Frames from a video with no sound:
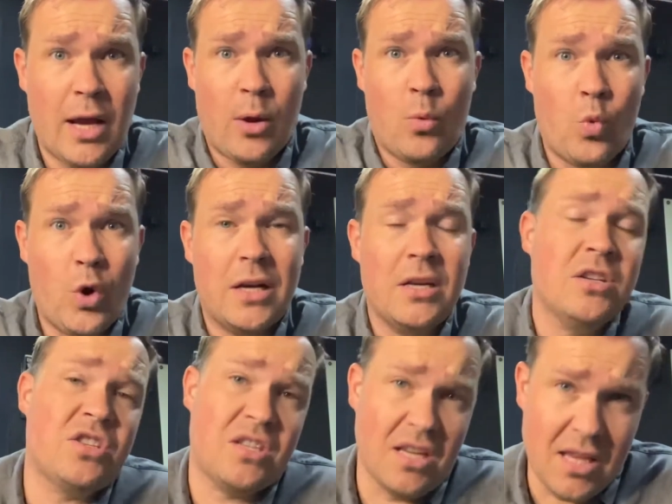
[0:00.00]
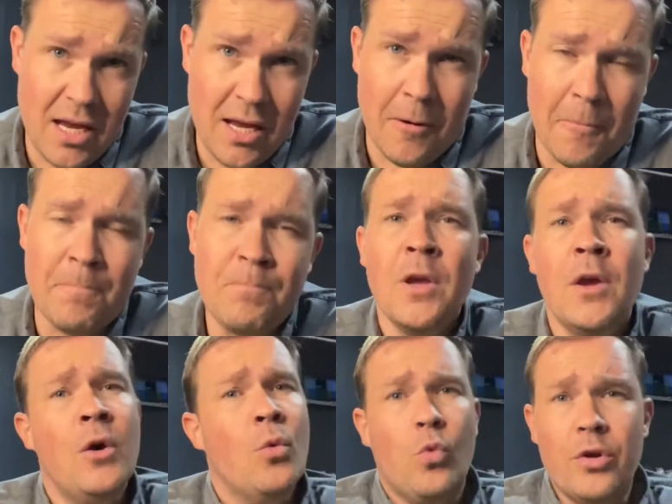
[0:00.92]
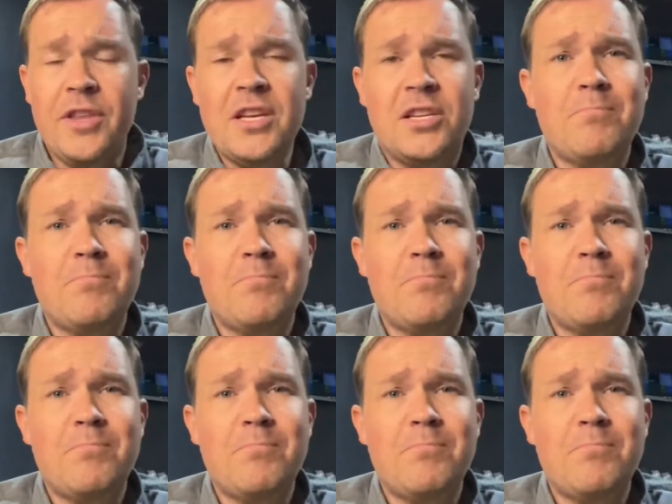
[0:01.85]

and witness to them. Well, this